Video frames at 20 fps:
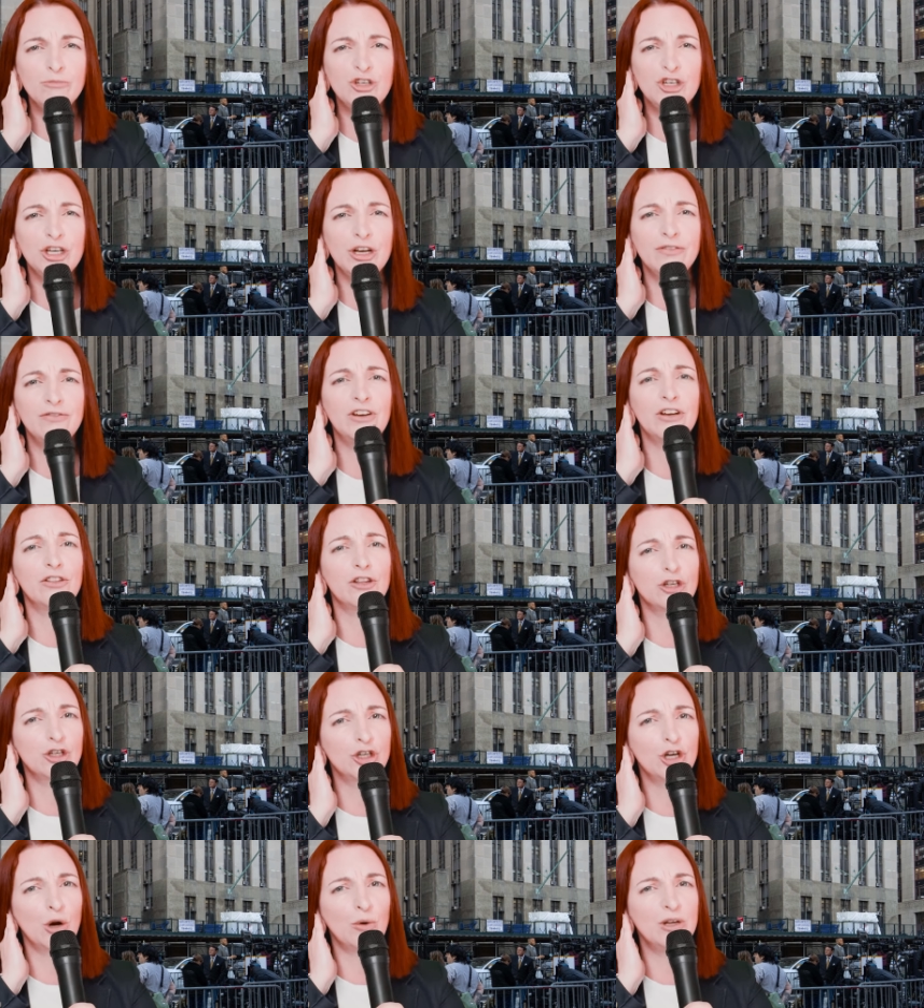shift at the
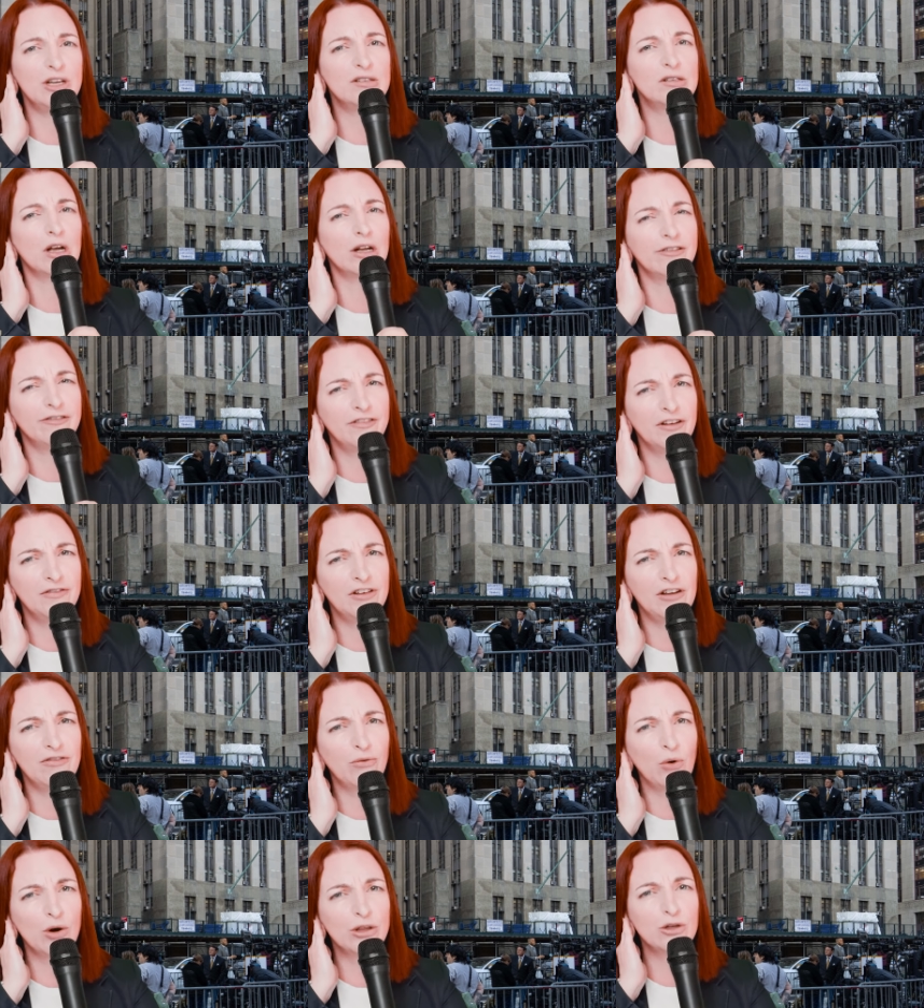Shoney's on
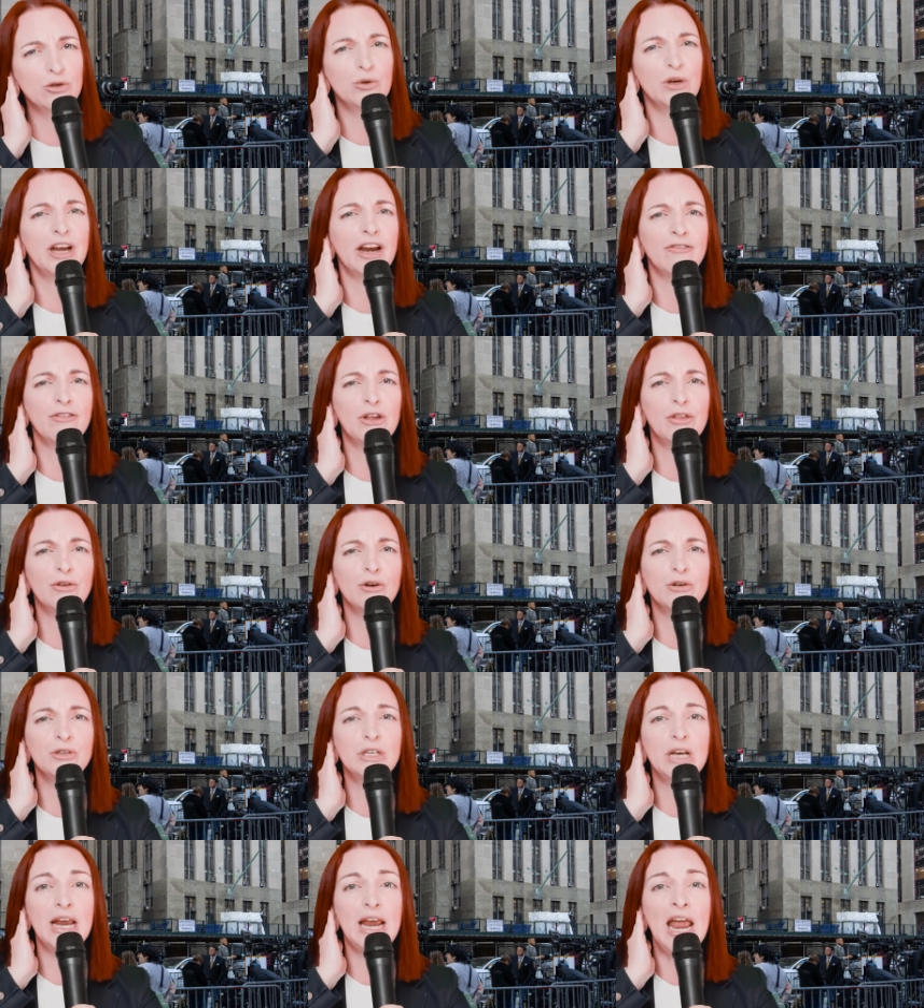54th Street every
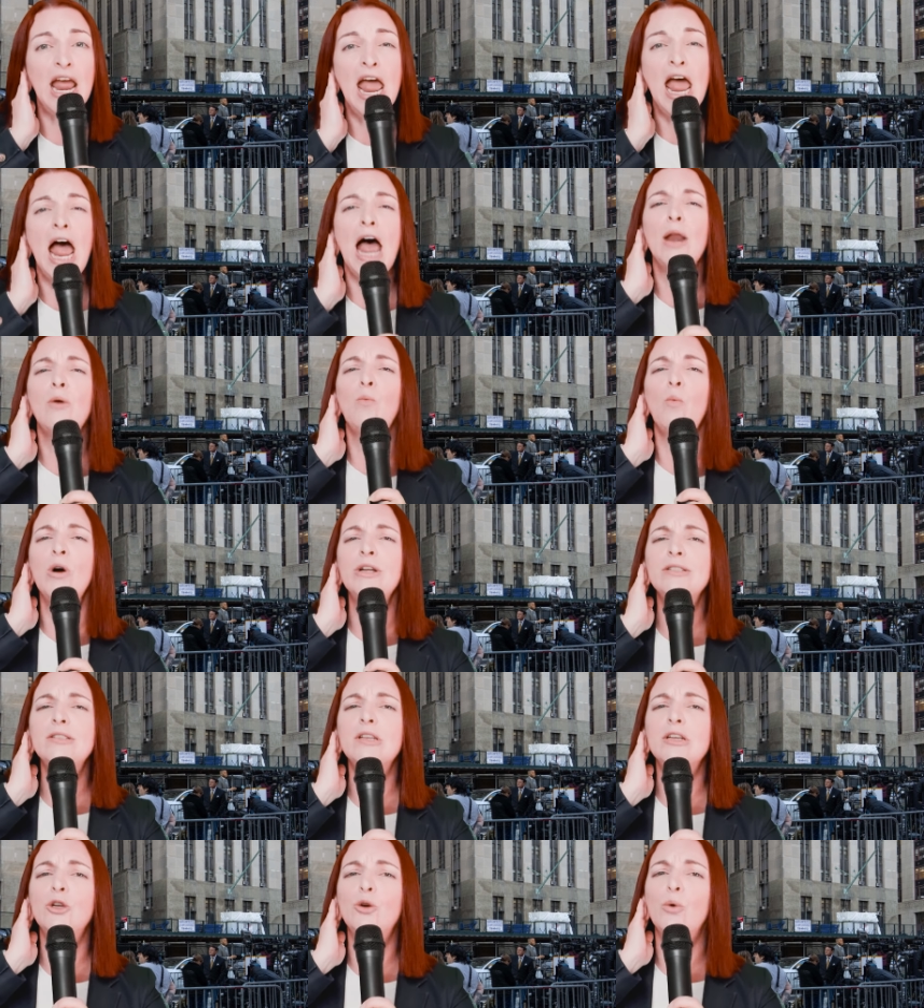Thursday, and
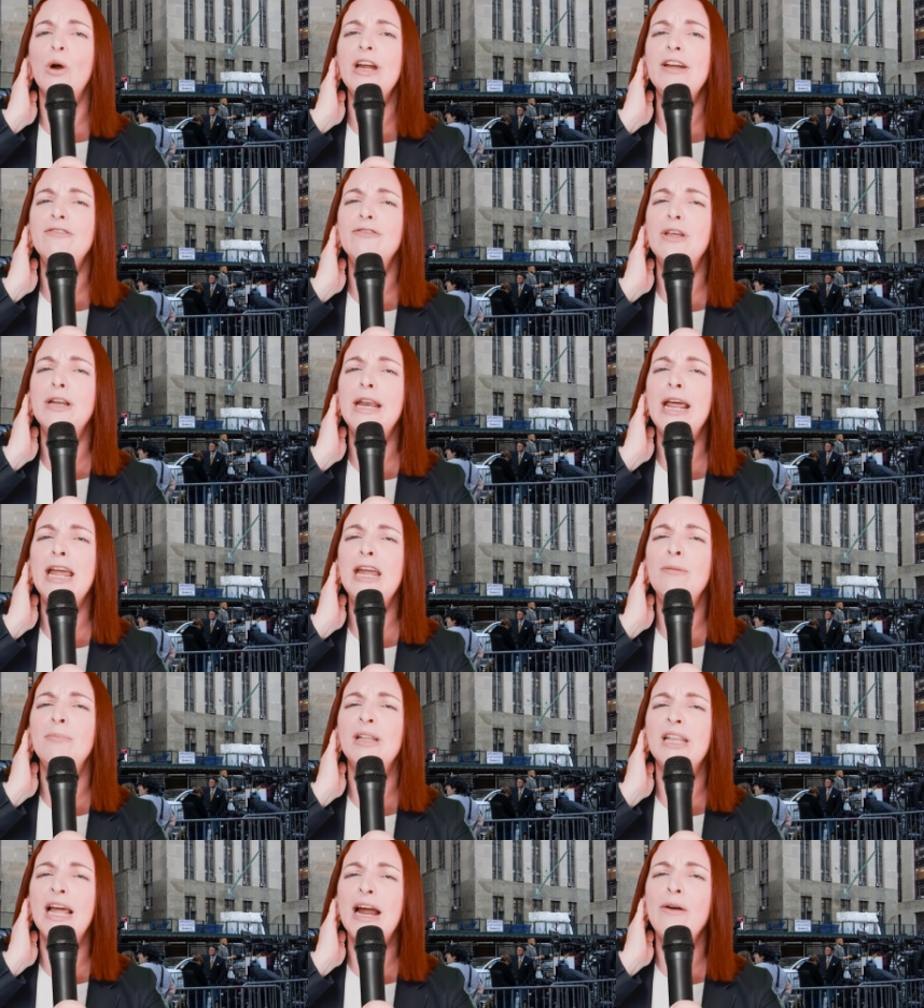once engraved the
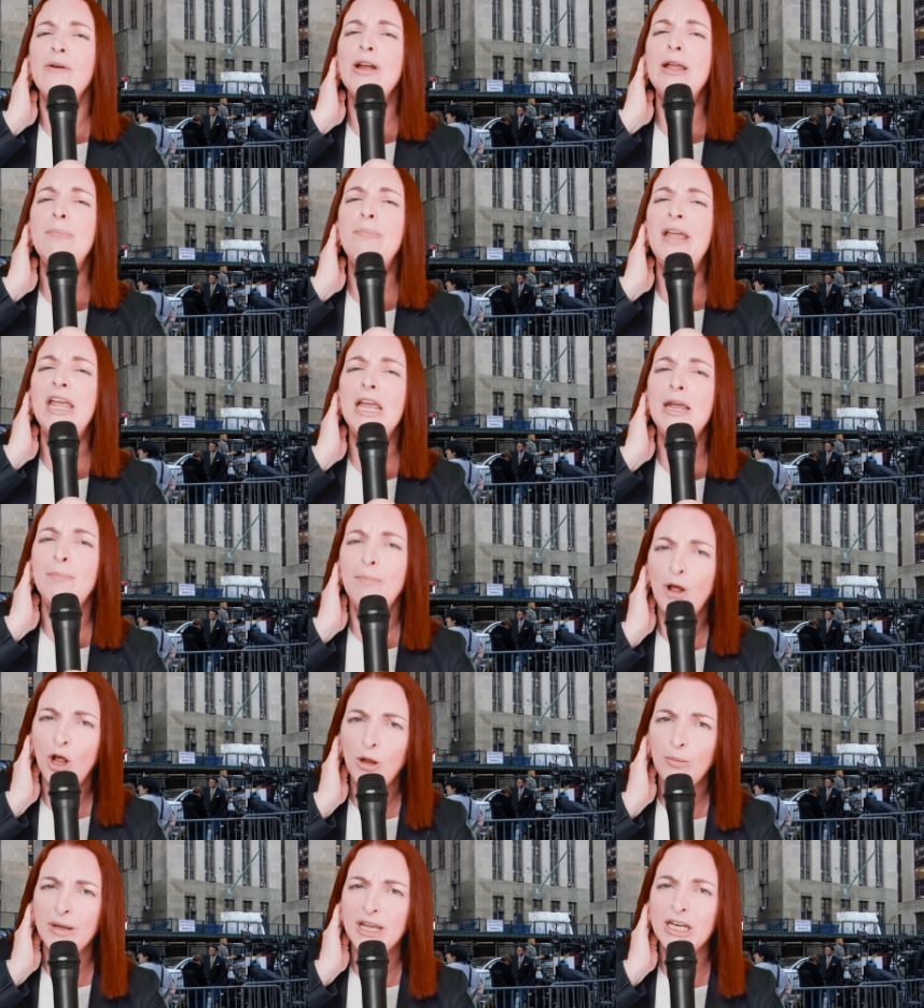name Larry P.
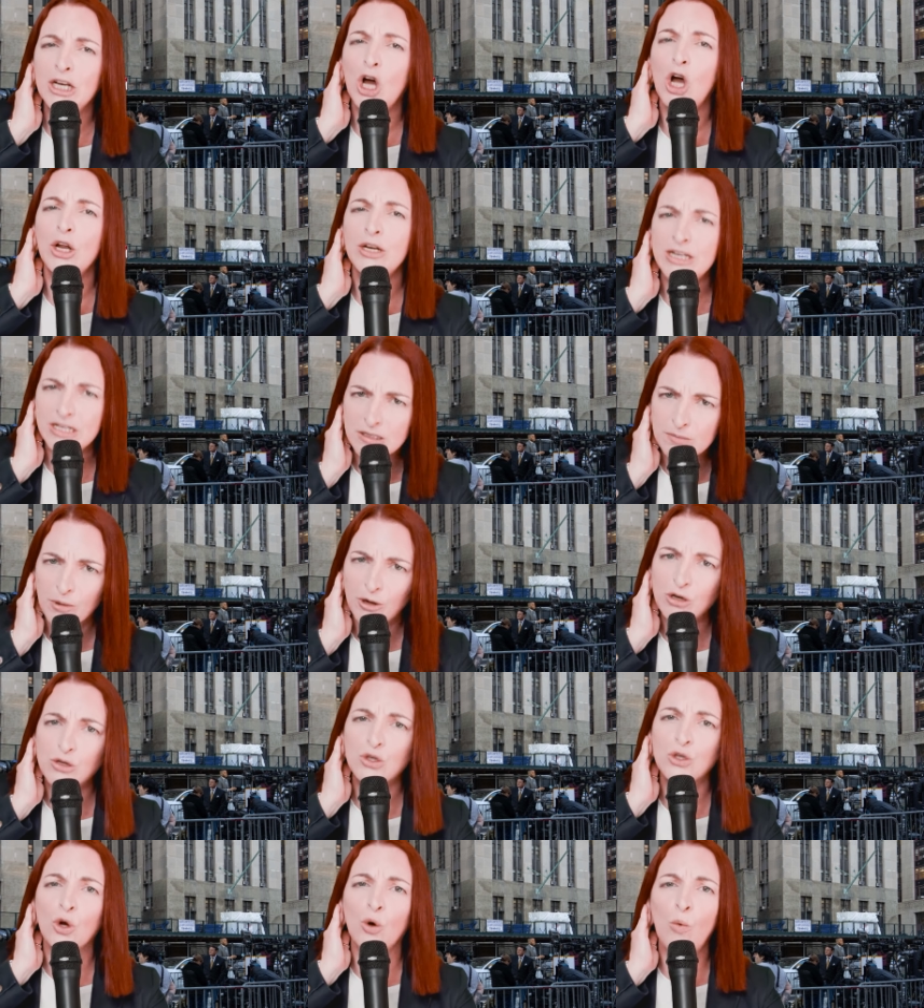Molman on his
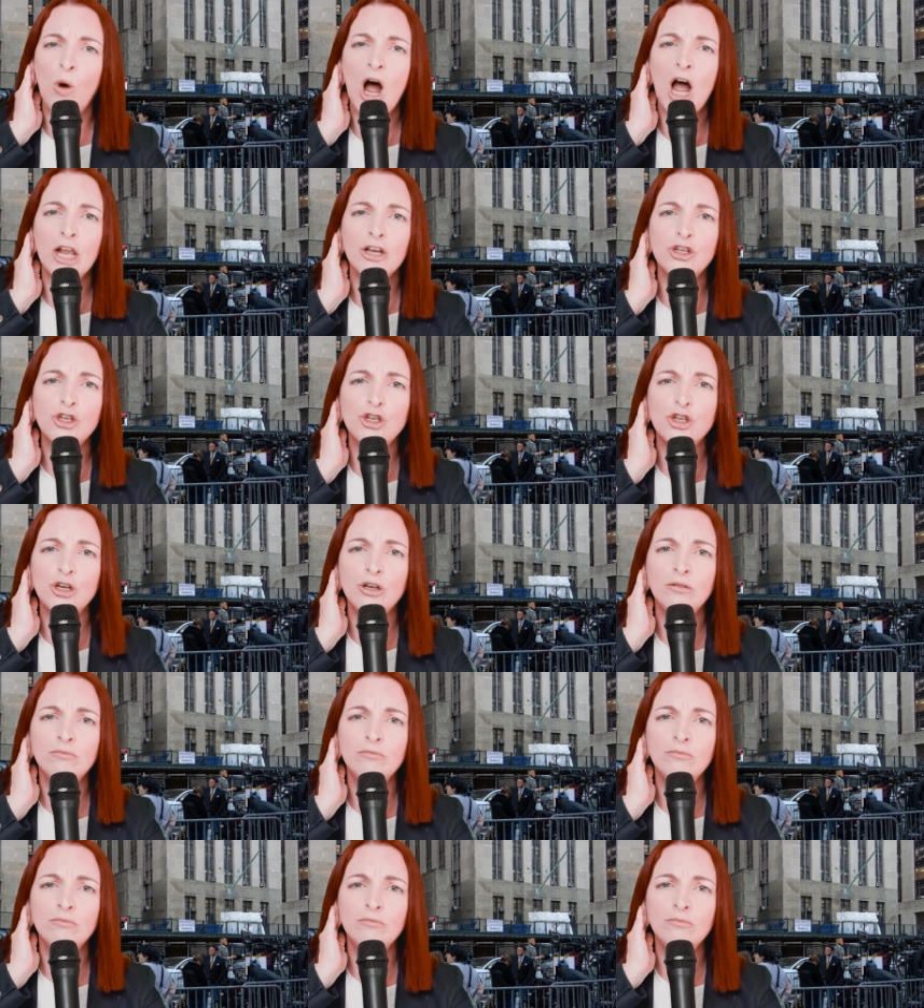personal watch.